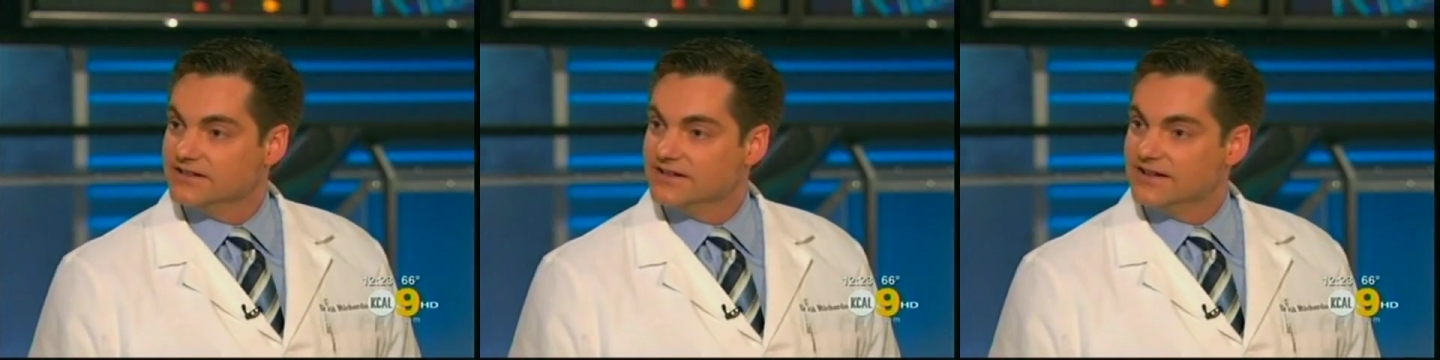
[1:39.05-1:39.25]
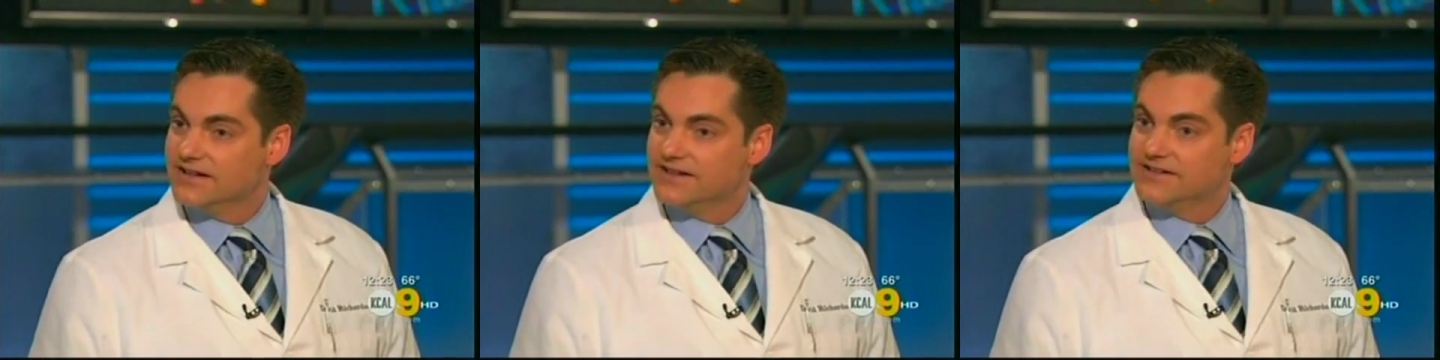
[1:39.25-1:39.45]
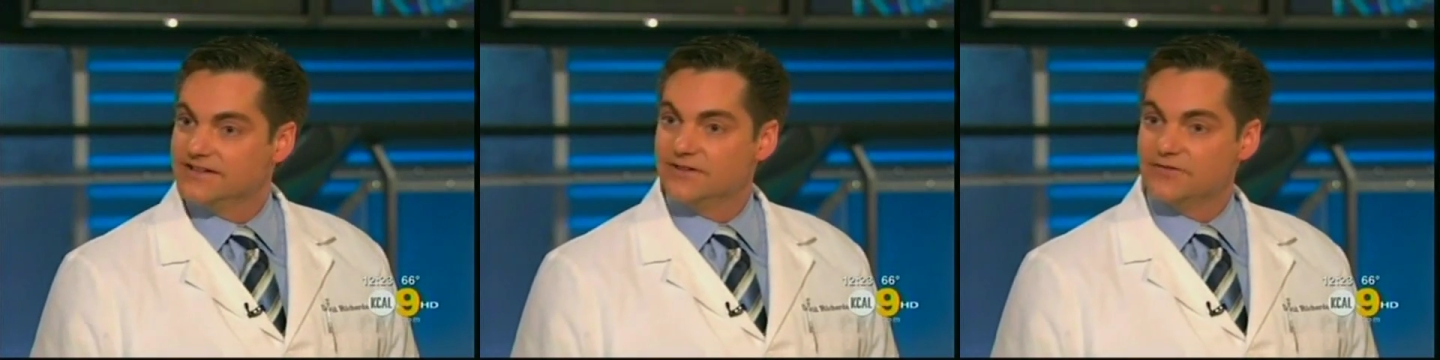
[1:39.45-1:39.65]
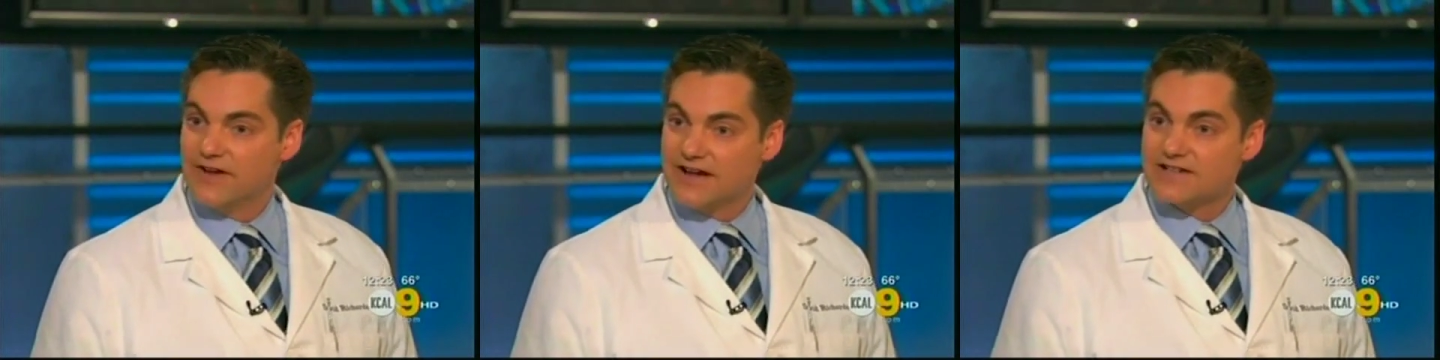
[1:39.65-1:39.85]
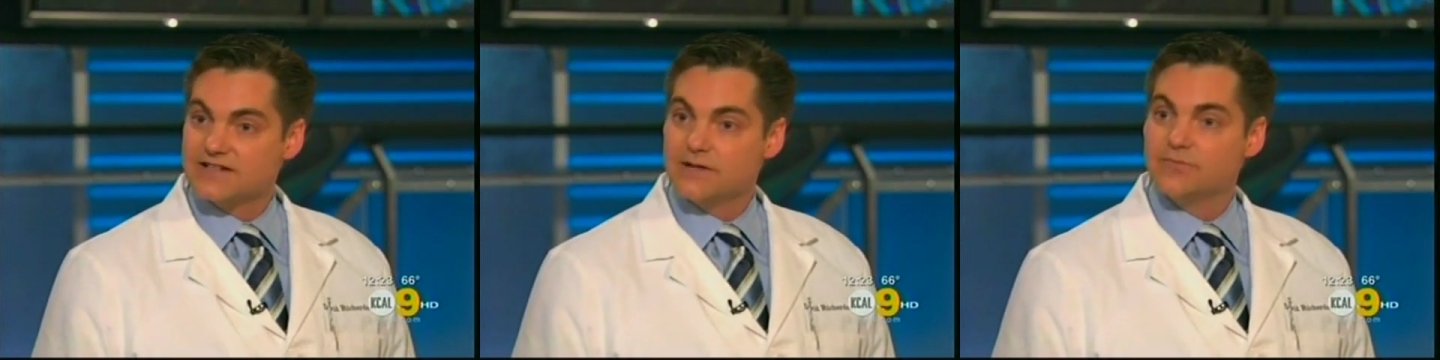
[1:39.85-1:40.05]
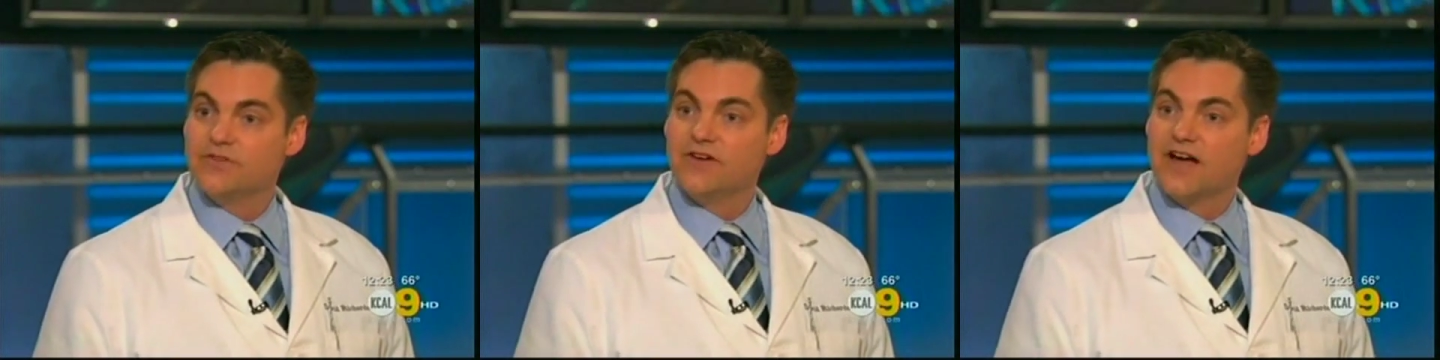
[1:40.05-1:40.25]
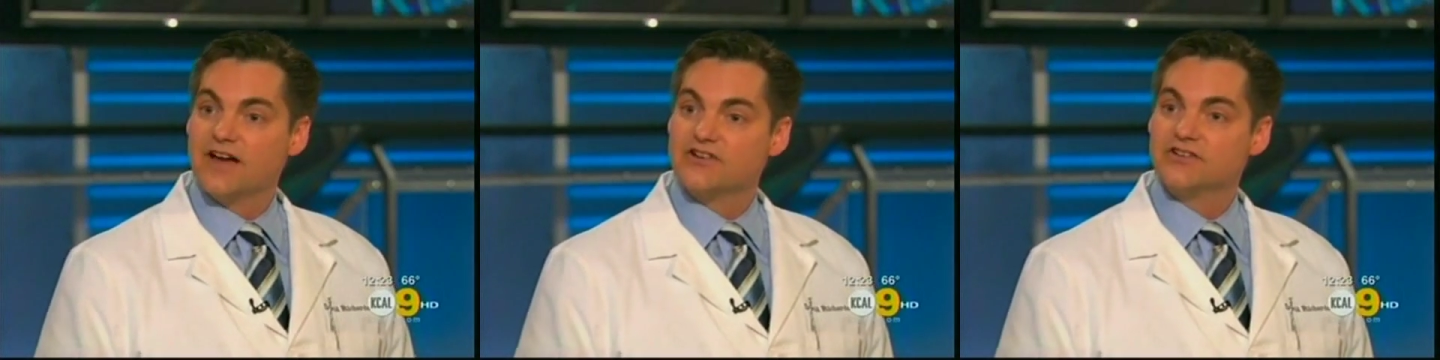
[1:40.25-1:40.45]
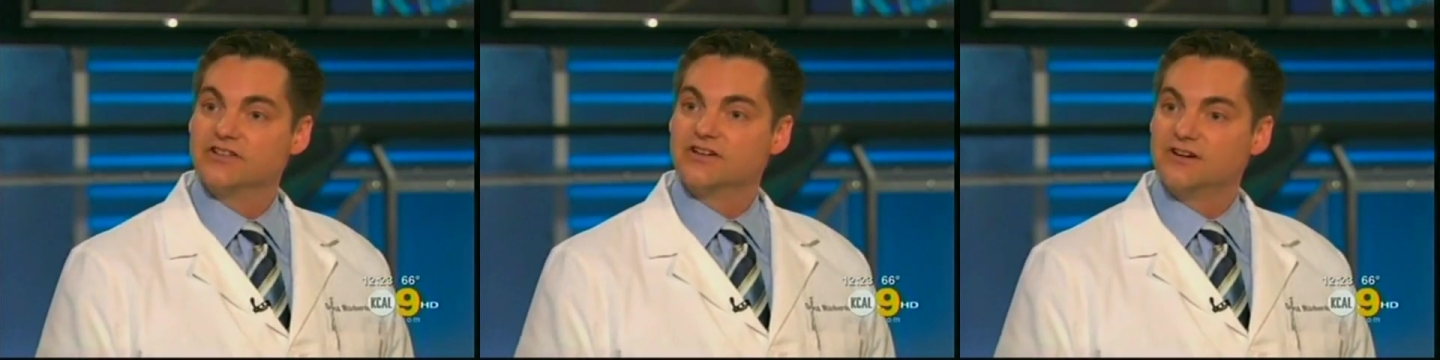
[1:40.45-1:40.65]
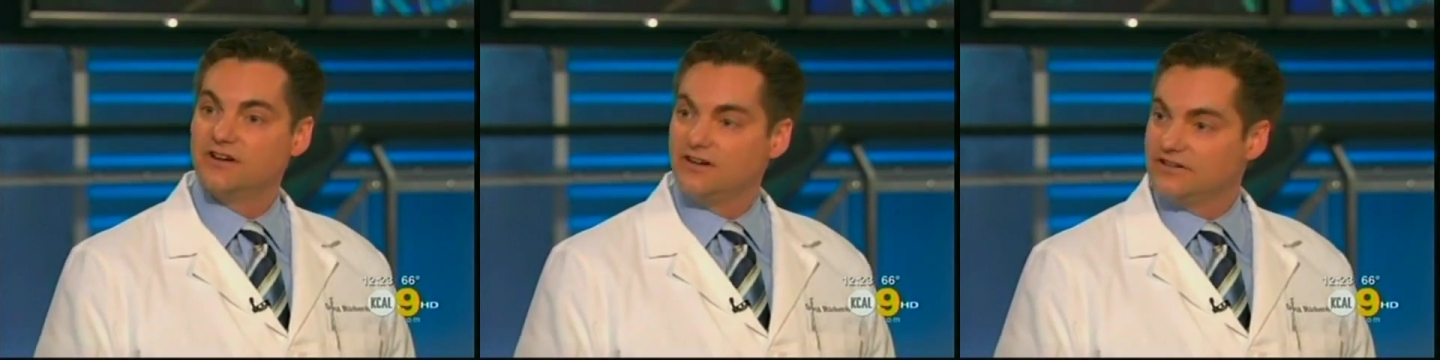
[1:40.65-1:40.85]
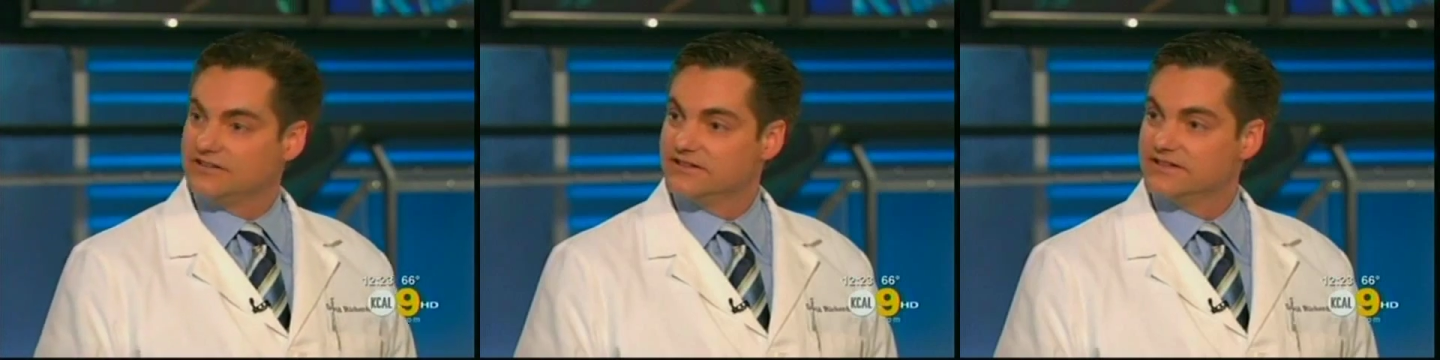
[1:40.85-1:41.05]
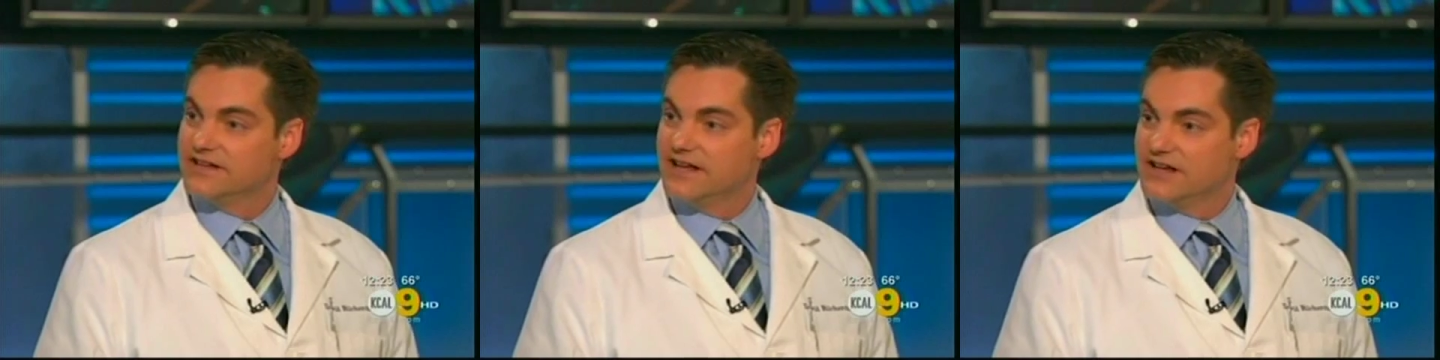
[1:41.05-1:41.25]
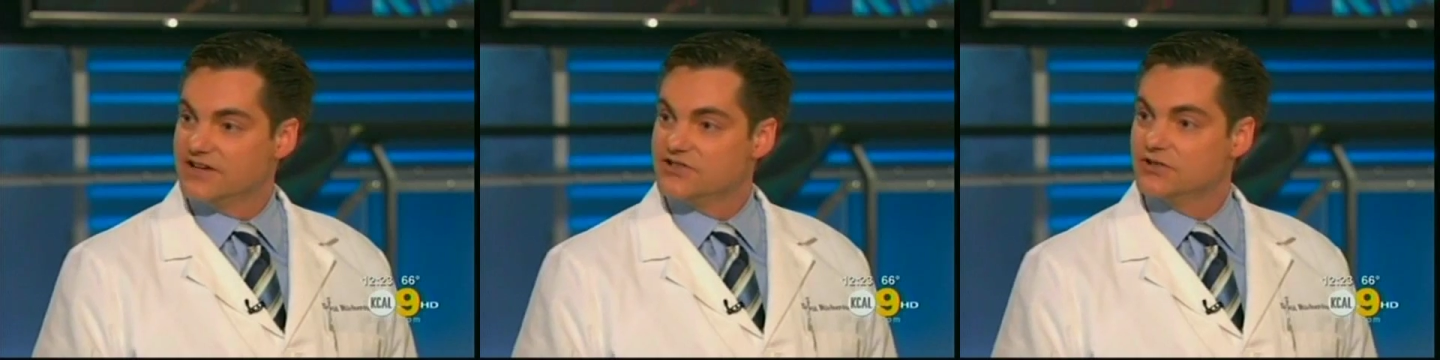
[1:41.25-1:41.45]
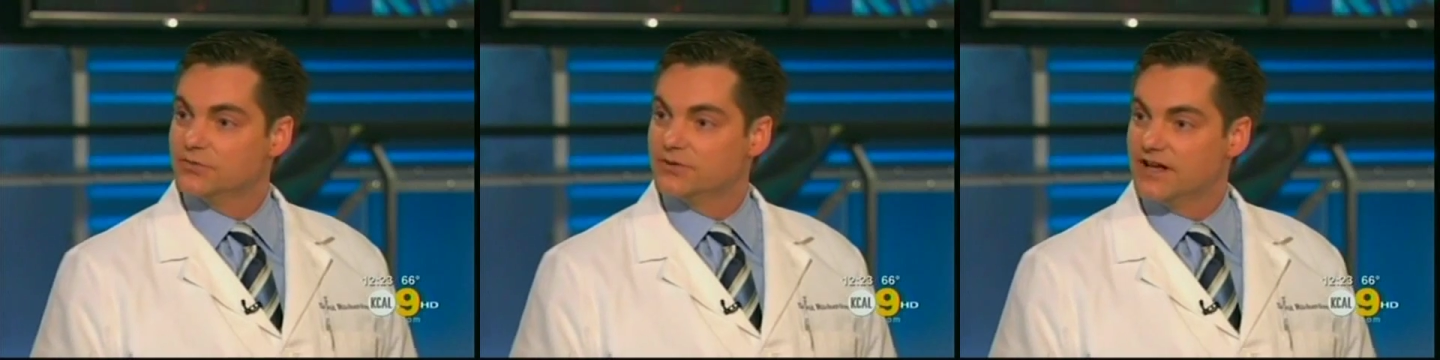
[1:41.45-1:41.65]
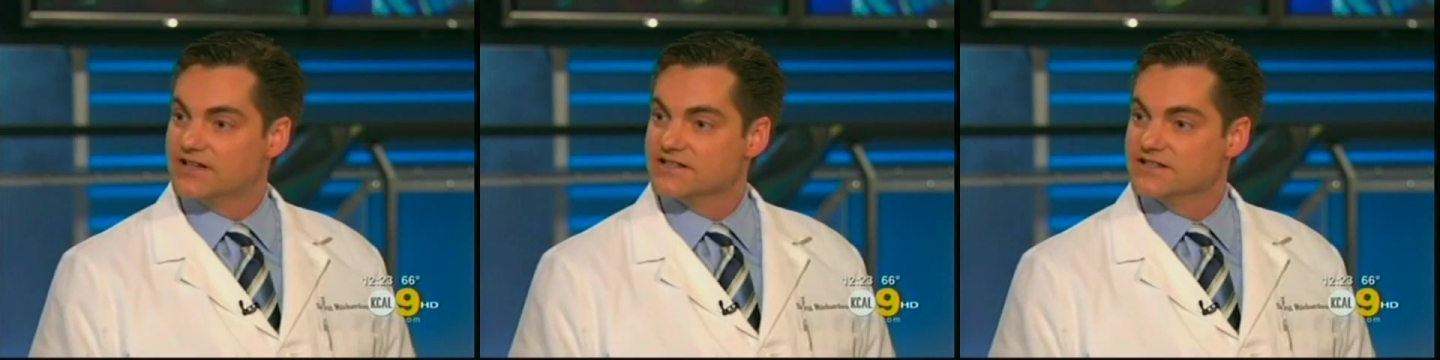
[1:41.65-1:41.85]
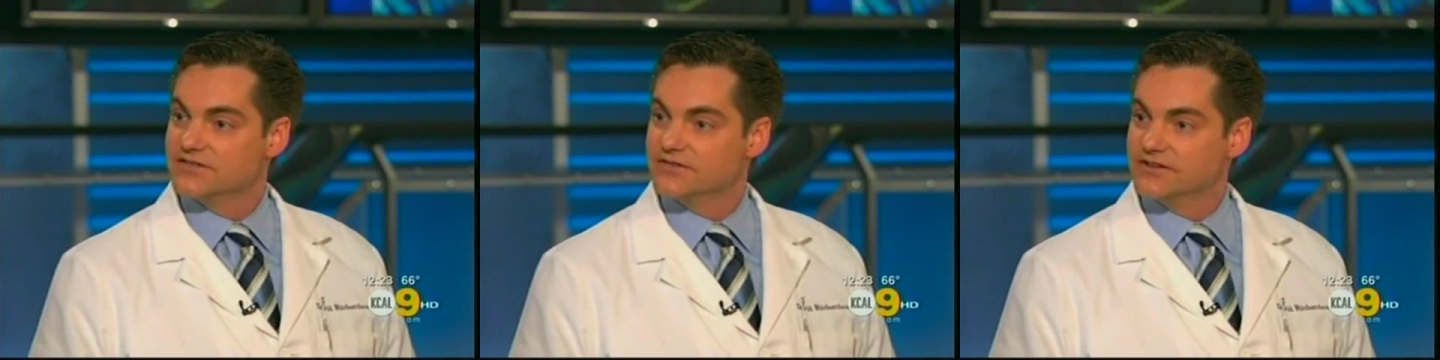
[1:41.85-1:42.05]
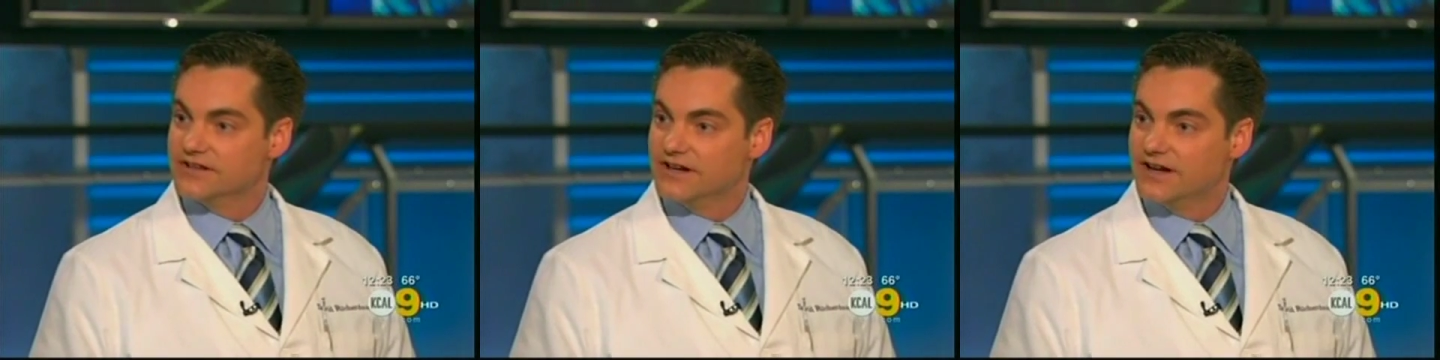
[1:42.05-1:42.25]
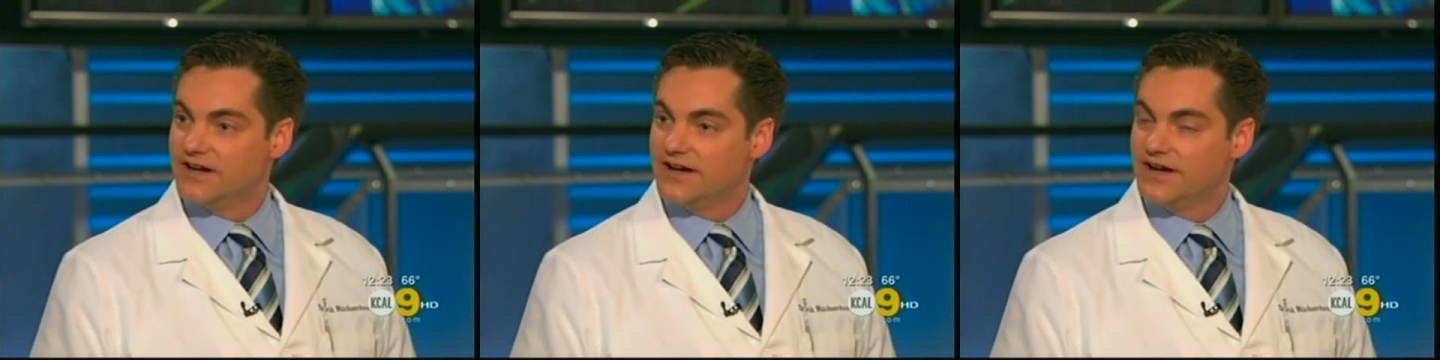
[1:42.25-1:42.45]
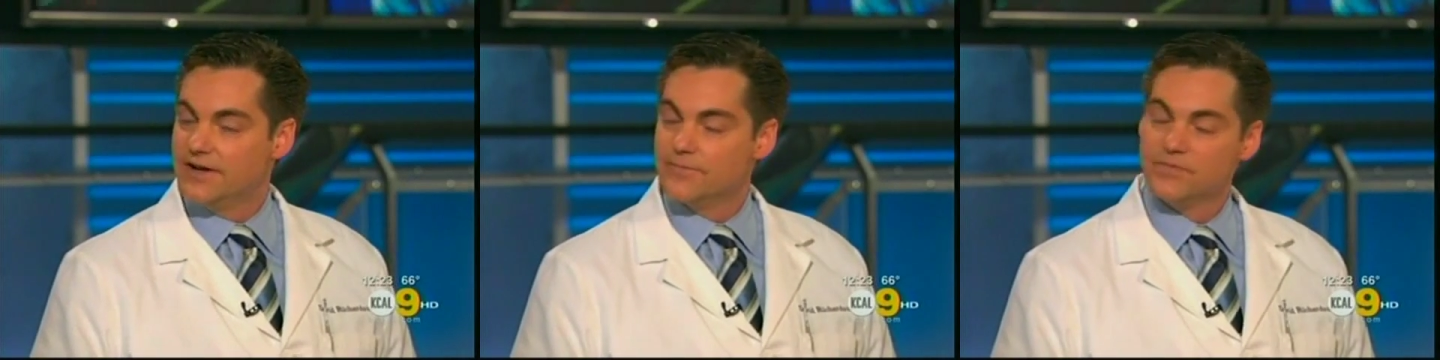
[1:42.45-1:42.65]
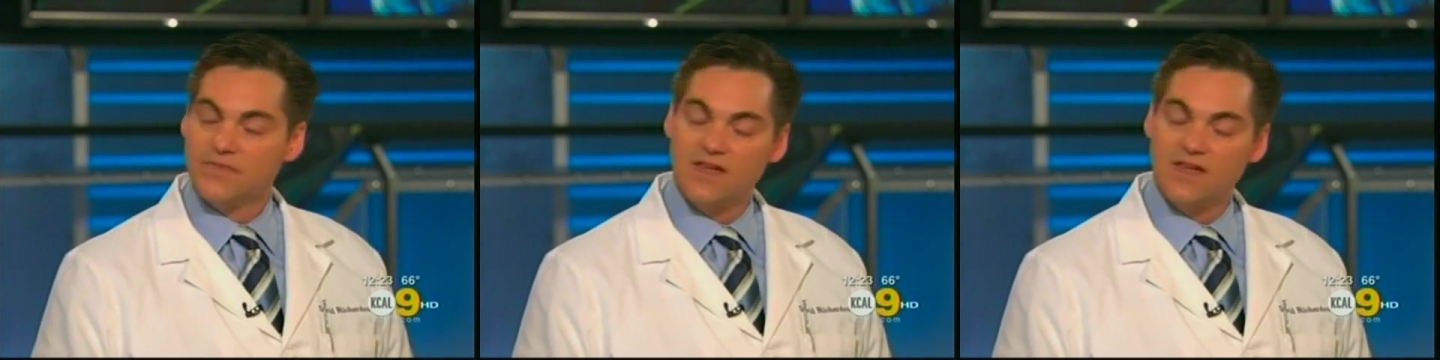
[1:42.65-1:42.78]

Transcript: and in fact, some have actually called it angioplasty for the eye.